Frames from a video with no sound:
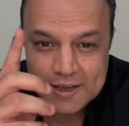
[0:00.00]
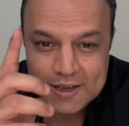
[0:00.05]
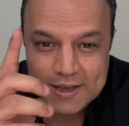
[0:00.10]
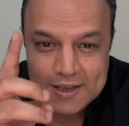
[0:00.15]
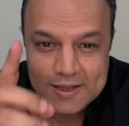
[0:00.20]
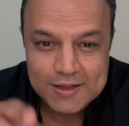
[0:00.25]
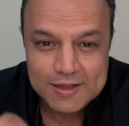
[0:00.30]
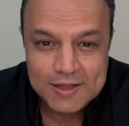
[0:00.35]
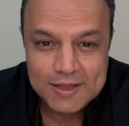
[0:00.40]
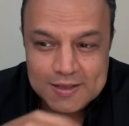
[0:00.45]

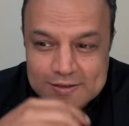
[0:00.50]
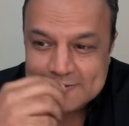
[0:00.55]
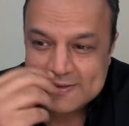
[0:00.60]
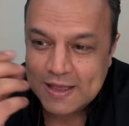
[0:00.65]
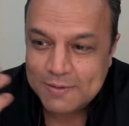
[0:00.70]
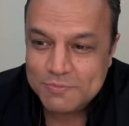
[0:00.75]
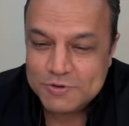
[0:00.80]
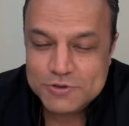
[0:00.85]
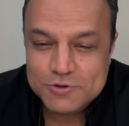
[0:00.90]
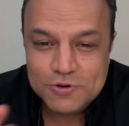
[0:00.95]
In the
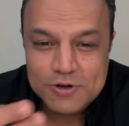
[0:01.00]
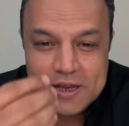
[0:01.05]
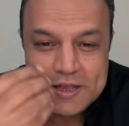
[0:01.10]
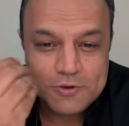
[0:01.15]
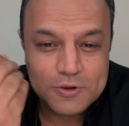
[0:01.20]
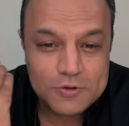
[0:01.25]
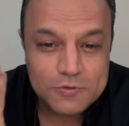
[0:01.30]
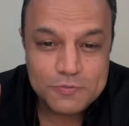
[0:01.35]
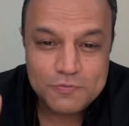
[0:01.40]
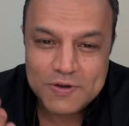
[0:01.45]
exam, it should
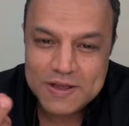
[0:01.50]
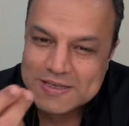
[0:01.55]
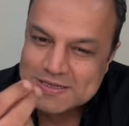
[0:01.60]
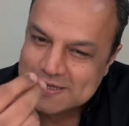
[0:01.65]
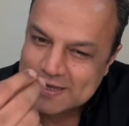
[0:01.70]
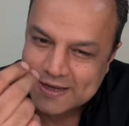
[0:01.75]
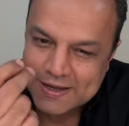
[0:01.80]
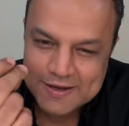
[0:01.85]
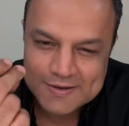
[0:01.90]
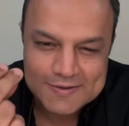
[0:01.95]
take you 5
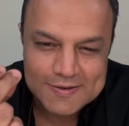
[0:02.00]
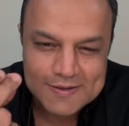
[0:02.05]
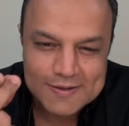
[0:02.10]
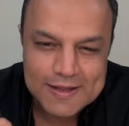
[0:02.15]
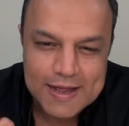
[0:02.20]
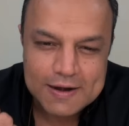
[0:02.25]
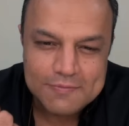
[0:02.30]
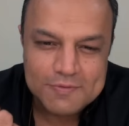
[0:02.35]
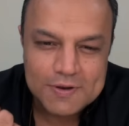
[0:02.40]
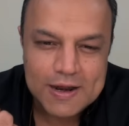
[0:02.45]
seconds, and
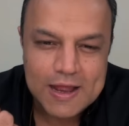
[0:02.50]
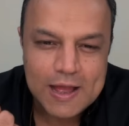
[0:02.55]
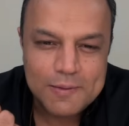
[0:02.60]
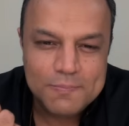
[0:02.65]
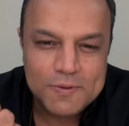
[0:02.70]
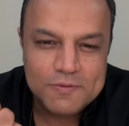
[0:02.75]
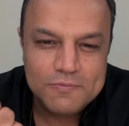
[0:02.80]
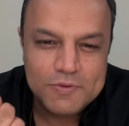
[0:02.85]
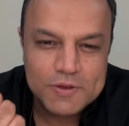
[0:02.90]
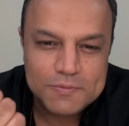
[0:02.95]
that will
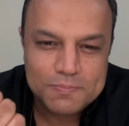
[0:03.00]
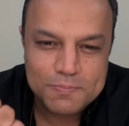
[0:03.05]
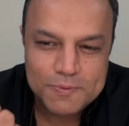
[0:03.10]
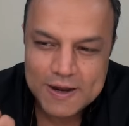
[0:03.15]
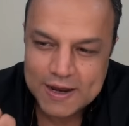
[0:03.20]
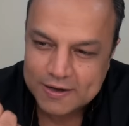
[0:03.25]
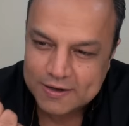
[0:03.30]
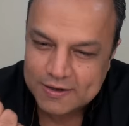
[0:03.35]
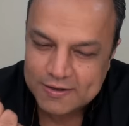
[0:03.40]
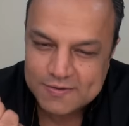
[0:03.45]
happen with
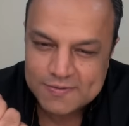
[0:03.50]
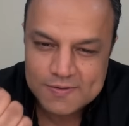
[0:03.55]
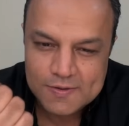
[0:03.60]
practice.